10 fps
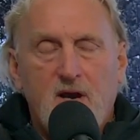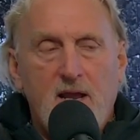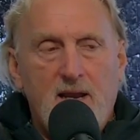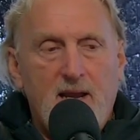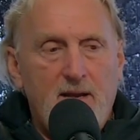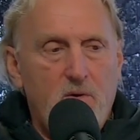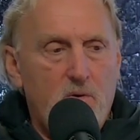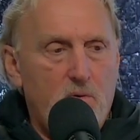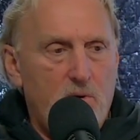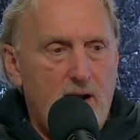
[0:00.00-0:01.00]
I, I
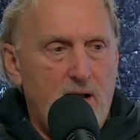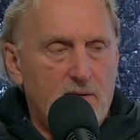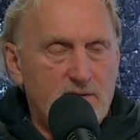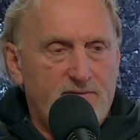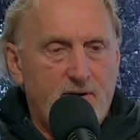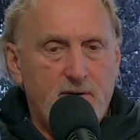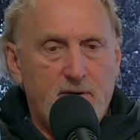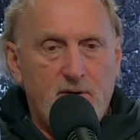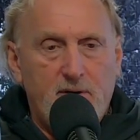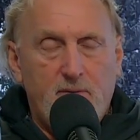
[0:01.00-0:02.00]
know Al is a very
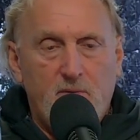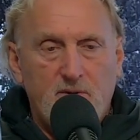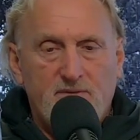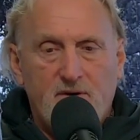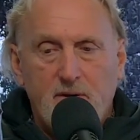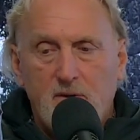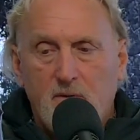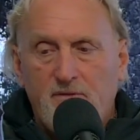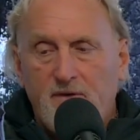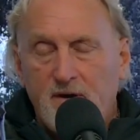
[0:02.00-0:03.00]
good and was a very
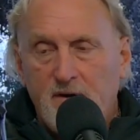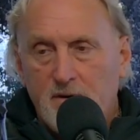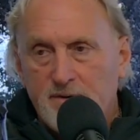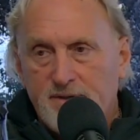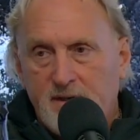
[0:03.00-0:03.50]
close friend of yours